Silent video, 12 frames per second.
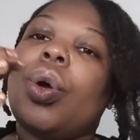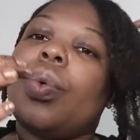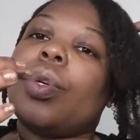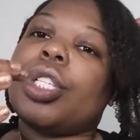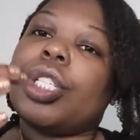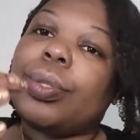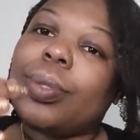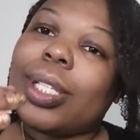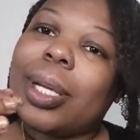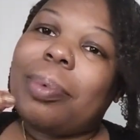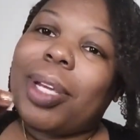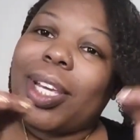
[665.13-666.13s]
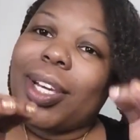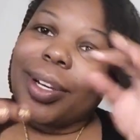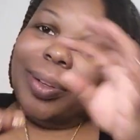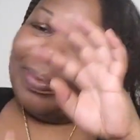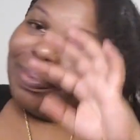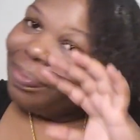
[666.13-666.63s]
When she was up
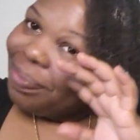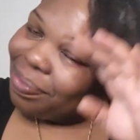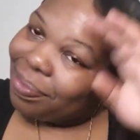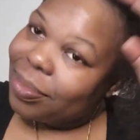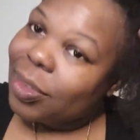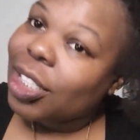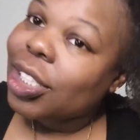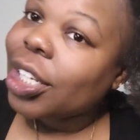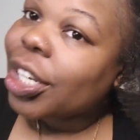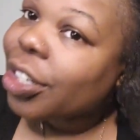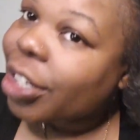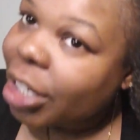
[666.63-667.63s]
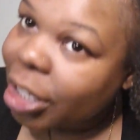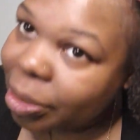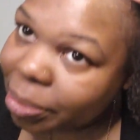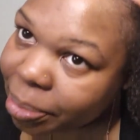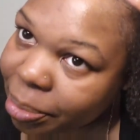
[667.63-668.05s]
here, let's look at her again.